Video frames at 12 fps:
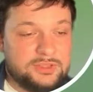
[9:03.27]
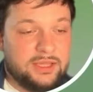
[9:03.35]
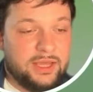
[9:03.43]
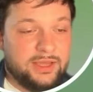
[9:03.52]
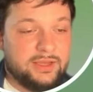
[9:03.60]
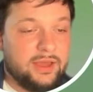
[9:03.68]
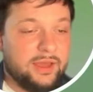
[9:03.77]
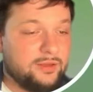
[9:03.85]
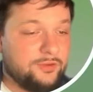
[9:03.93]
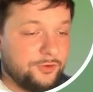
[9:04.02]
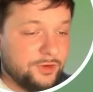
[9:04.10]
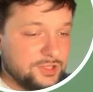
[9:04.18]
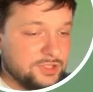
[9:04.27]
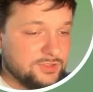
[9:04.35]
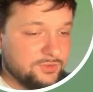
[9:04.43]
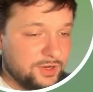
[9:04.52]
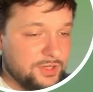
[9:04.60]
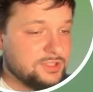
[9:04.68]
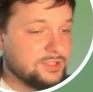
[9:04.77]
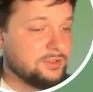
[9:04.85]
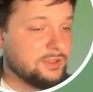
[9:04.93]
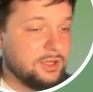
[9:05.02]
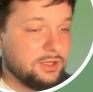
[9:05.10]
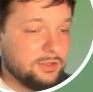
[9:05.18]
like registration,
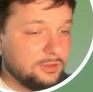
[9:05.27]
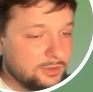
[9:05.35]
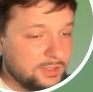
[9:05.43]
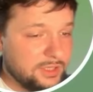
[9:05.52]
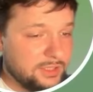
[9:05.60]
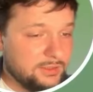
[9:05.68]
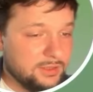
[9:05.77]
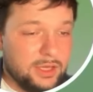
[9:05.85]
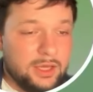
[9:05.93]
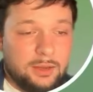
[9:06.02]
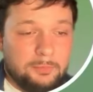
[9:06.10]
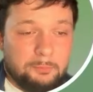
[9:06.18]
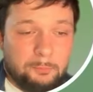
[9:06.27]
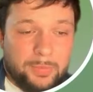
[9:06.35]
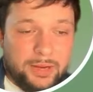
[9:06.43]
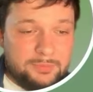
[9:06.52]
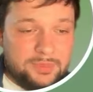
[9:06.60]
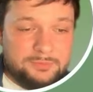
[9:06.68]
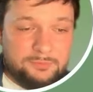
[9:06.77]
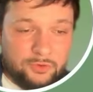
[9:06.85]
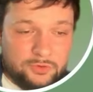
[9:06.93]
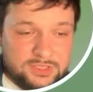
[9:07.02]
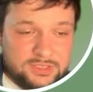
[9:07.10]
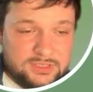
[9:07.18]
login, payment
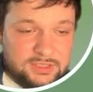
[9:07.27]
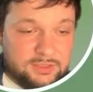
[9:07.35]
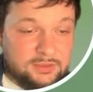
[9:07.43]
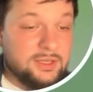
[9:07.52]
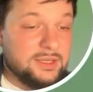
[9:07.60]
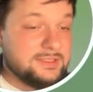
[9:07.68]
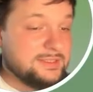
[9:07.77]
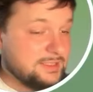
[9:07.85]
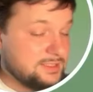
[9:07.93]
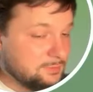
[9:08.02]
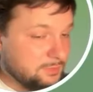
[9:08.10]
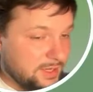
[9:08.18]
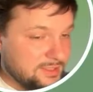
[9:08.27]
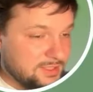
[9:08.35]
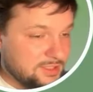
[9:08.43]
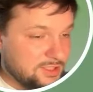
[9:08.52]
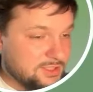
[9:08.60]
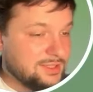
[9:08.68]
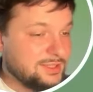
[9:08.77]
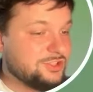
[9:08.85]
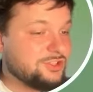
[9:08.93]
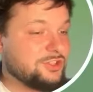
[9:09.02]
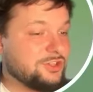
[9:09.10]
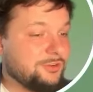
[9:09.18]
processing, sending messages,
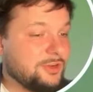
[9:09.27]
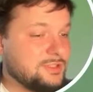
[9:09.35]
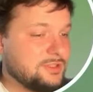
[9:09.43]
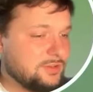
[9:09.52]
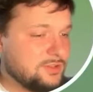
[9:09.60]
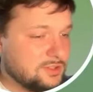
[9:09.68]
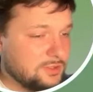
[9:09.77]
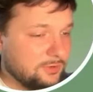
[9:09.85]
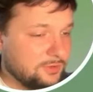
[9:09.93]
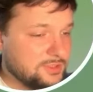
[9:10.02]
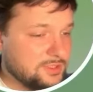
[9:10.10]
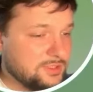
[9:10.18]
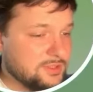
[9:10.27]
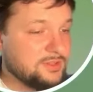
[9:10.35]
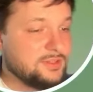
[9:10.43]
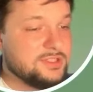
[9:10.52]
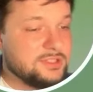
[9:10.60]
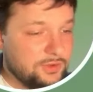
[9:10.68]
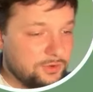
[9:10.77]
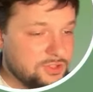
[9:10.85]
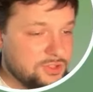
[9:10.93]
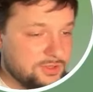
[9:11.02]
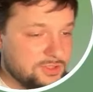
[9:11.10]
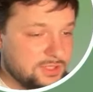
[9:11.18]
generating resources,
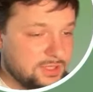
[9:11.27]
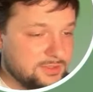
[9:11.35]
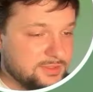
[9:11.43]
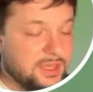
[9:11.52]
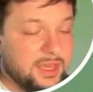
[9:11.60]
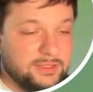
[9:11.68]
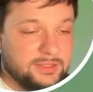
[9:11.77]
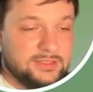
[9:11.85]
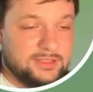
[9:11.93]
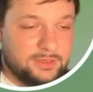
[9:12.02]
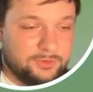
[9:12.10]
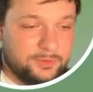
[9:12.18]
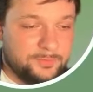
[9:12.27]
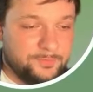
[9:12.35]
search results, and etc